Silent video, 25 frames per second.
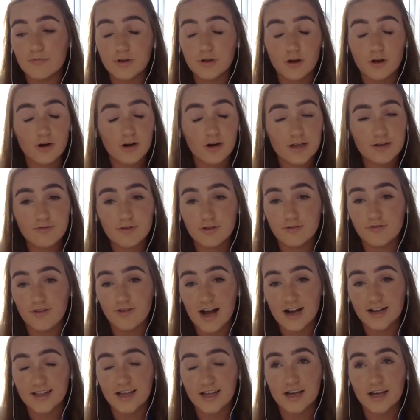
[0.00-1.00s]
purely for the
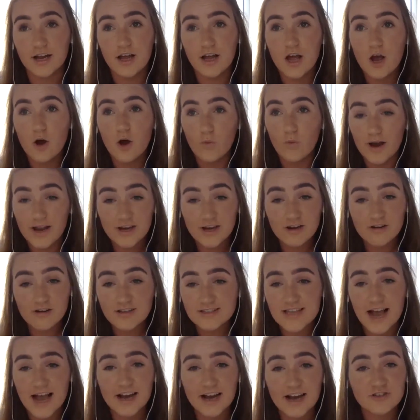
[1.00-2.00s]
fact that when you're in
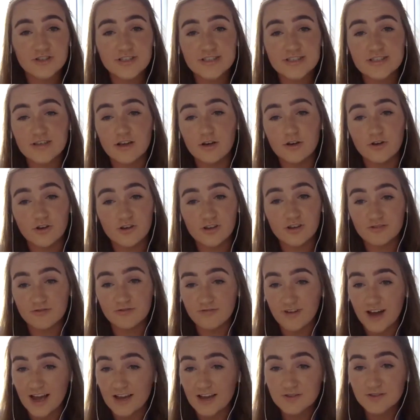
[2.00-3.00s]
secondary school, you could have
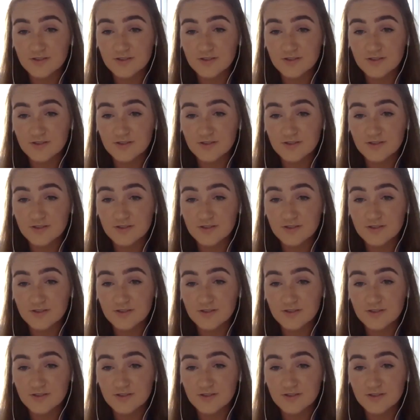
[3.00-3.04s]
5